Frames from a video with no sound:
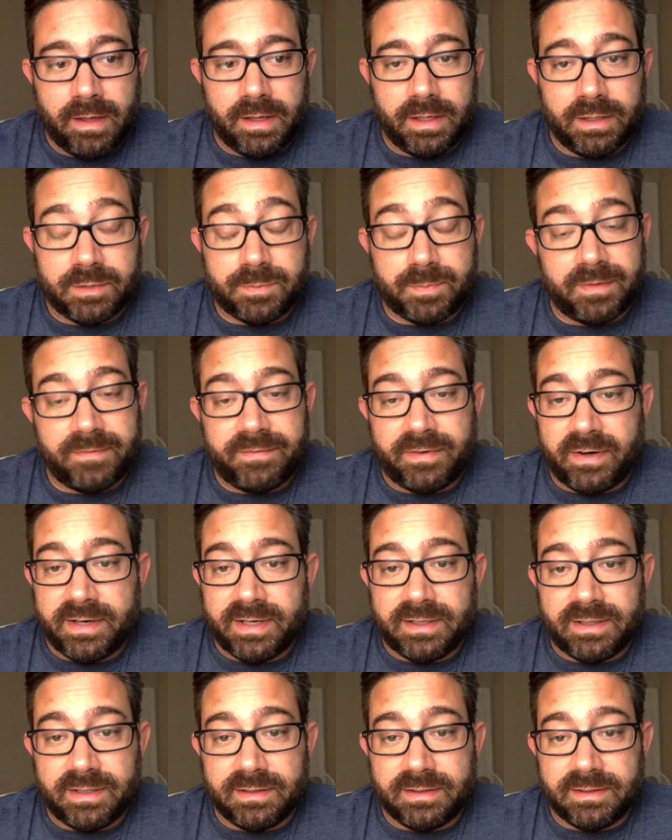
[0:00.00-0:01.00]
it's been
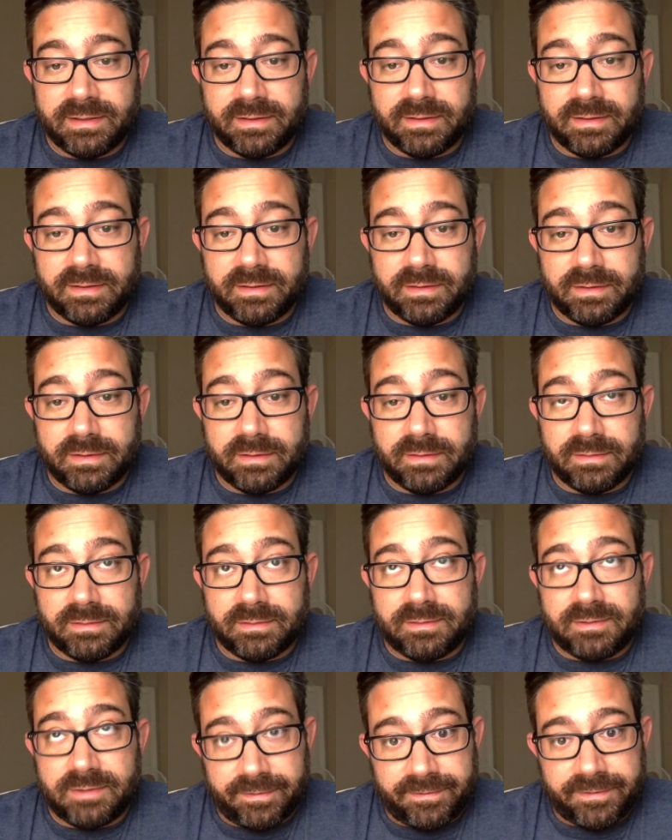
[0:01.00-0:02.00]
very
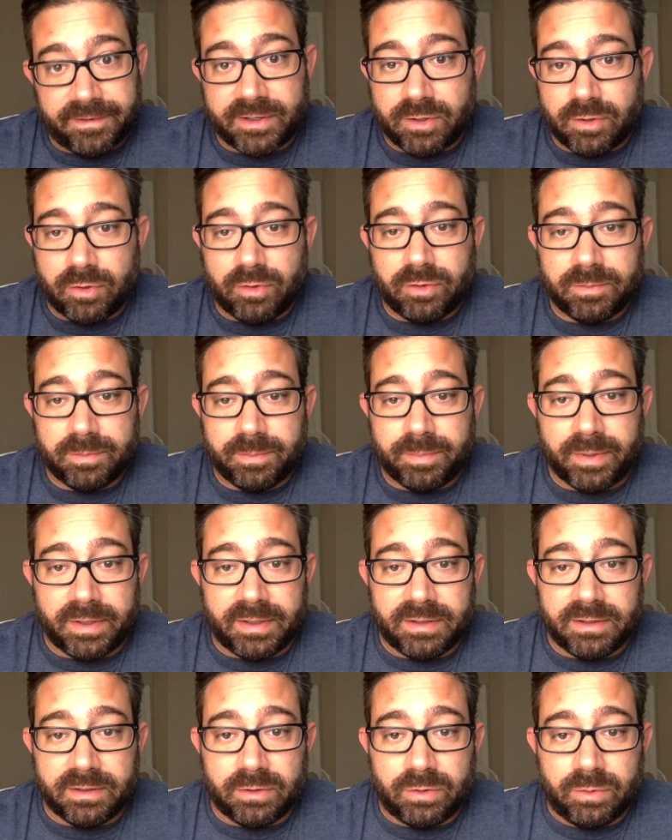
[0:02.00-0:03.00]
difficult
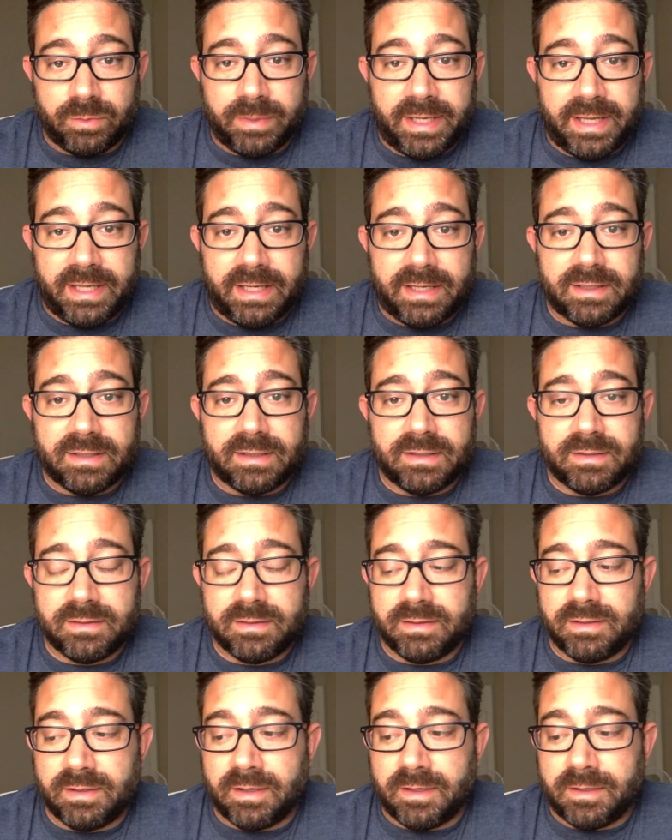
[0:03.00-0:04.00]
but illuminating.
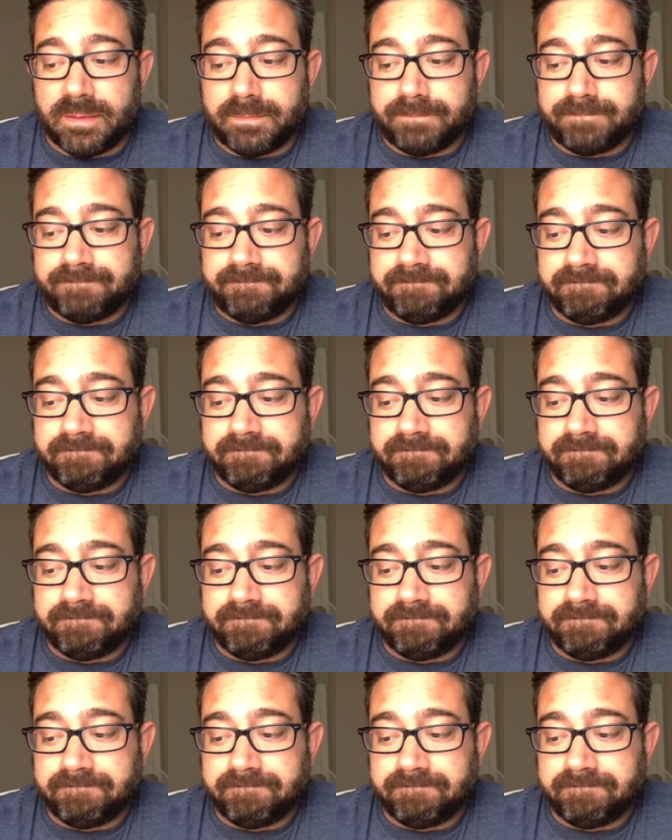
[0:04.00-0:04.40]
Um,